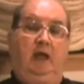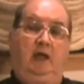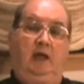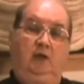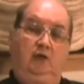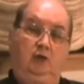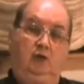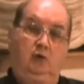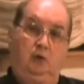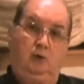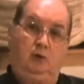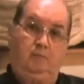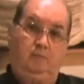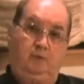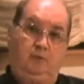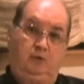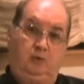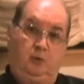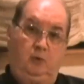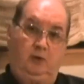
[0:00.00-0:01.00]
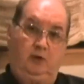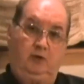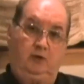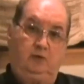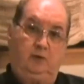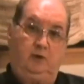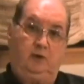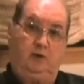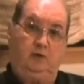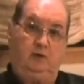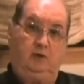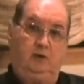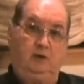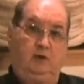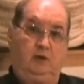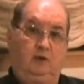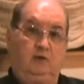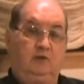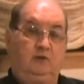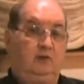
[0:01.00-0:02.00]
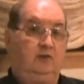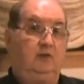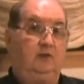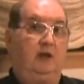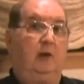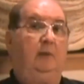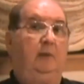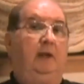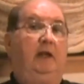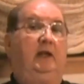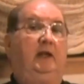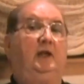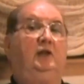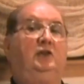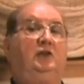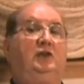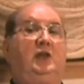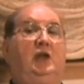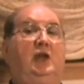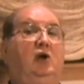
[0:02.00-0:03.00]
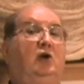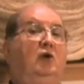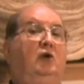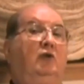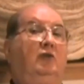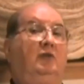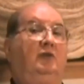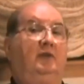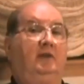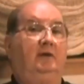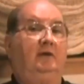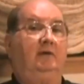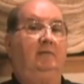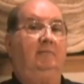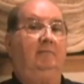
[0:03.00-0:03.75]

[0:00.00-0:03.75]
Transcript: And Europe for 2,300 years has dominated the earth.